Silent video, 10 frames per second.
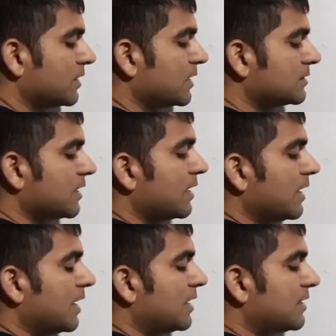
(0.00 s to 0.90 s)
Yes,
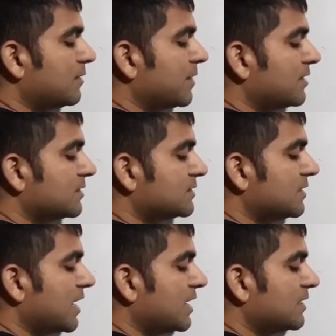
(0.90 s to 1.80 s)
18 minus
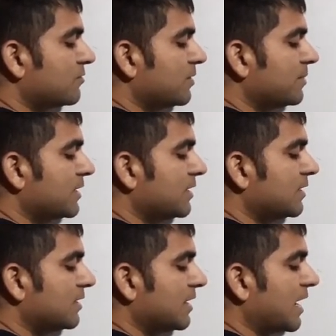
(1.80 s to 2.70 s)
9 it will be
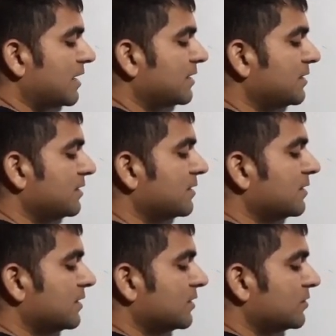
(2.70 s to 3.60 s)
9.
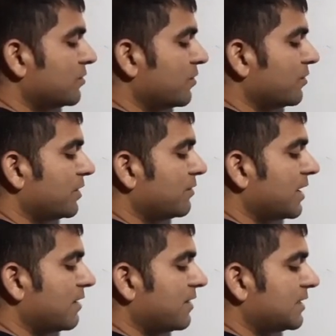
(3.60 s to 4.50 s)
So you
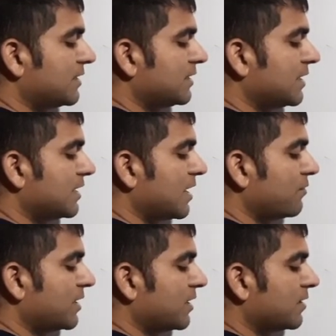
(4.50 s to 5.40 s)
have 18 here, now
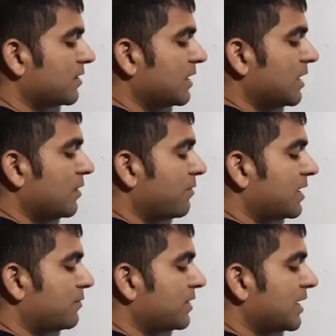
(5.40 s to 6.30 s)
here.
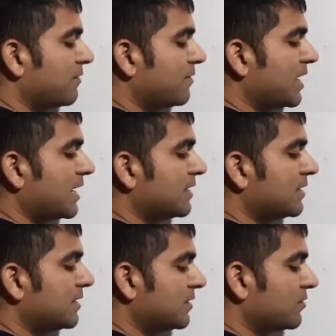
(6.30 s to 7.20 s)
What we have?
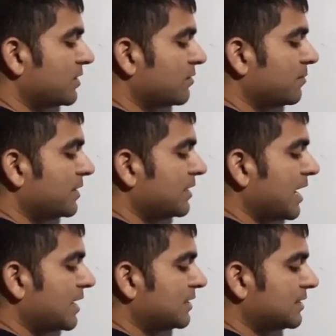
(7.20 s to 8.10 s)
9. So it will be
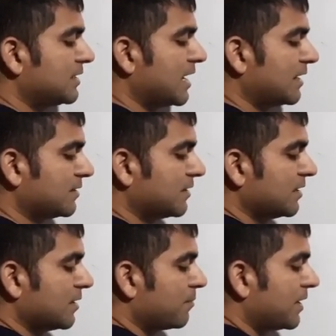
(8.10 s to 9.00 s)
99
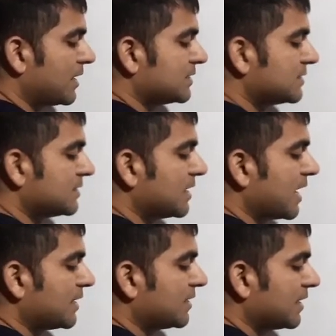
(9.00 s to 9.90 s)
plus
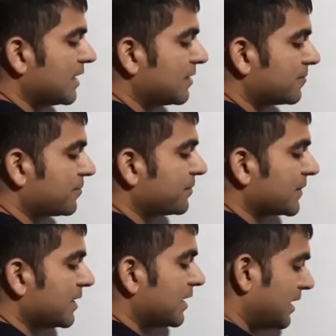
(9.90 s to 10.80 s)
9n.
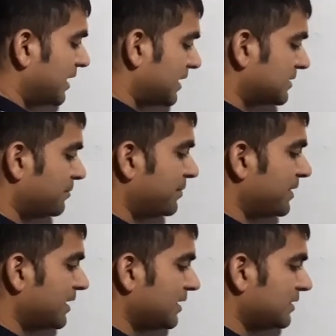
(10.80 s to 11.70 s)
Next
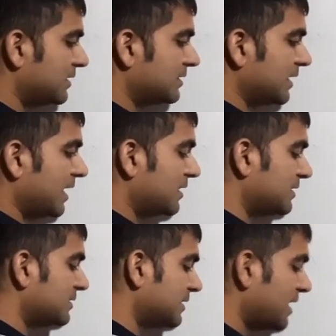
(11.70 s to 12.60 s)
bring this n
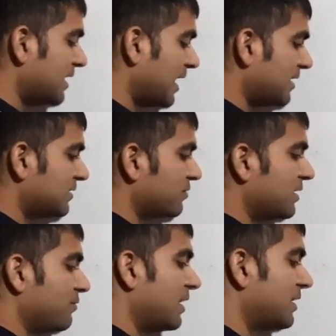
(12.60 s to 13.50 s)
this side and this
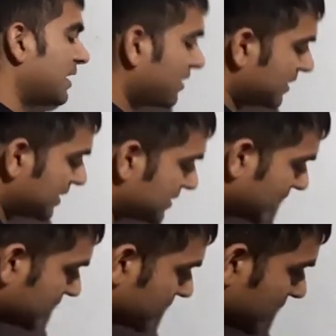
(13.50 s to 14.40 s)
one you can take other
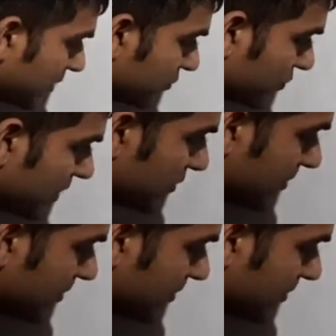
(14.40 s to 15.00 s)
side. So it will